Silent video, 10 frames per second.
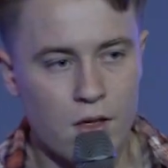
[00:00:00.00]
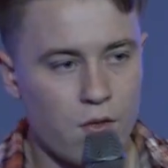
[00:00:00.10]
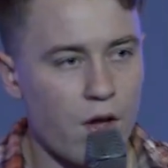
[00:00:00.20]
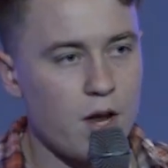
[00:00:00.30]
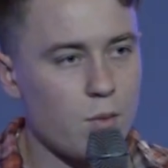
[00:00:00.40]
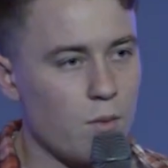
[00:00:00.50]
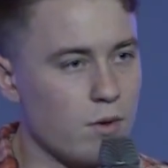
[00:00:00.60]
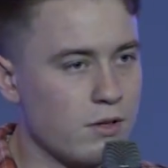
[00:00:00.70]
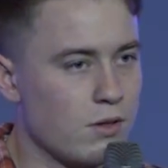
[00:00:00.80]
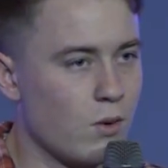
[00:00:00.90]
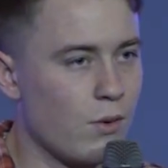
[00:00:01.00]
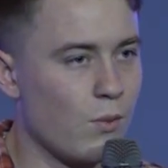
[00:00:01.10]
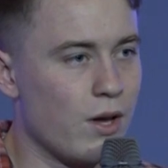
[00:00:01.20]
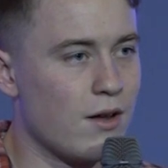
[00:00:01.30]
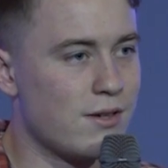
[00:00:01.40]
Third one was
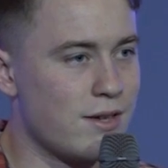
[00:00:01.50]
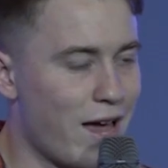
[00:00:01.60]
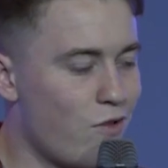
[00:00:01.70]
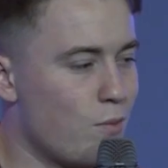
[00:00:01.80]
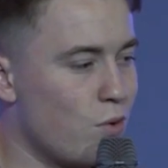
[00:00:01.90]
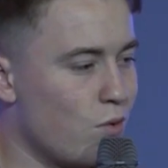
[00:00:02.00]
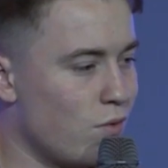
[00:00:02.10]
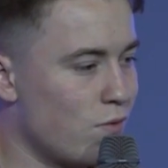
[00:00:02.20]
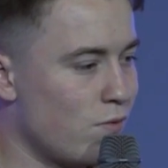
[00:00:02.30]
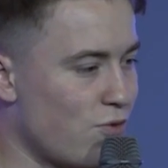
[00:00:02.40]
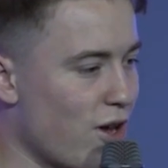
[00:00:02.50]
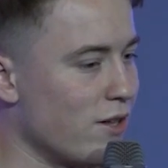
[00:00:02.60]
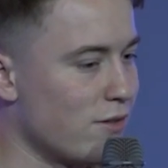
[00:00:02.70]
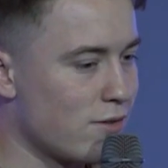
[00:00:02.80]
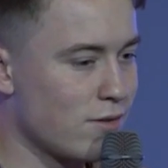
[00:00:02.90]
we are terrible
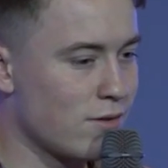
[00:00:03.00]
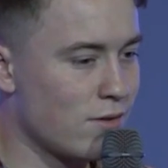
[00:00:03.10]
friends.